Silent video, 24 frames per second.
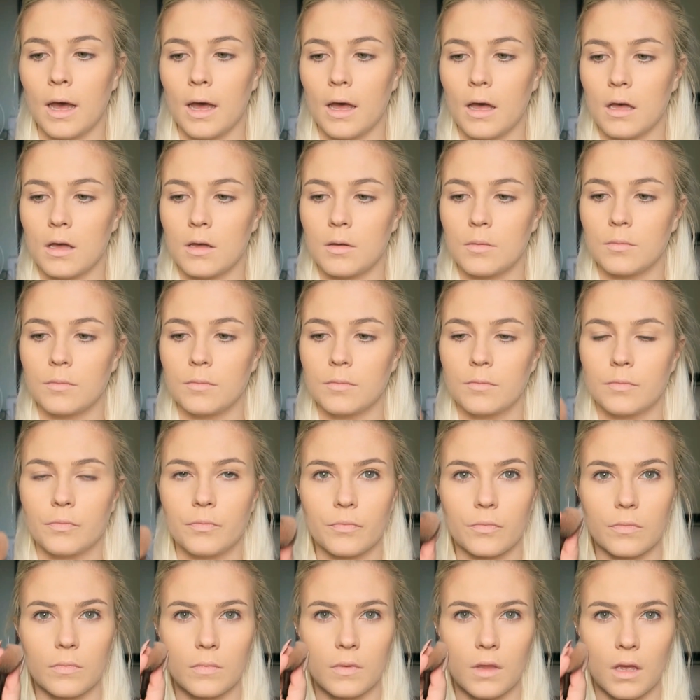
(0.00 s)

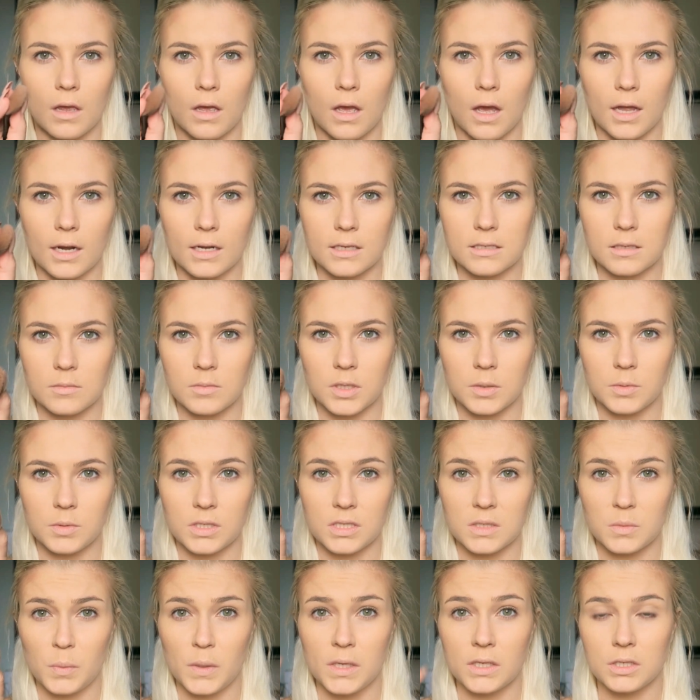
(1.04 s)
I kind of sometimes
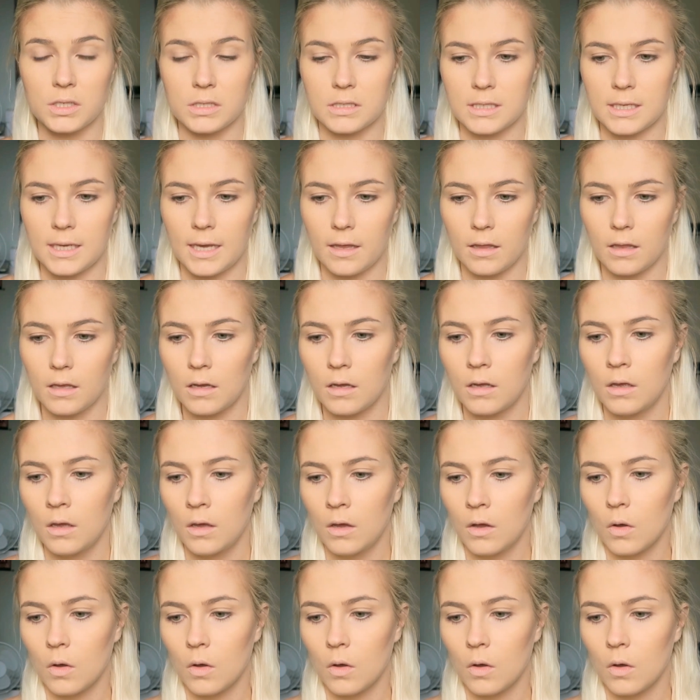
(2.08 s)
just pinch it together.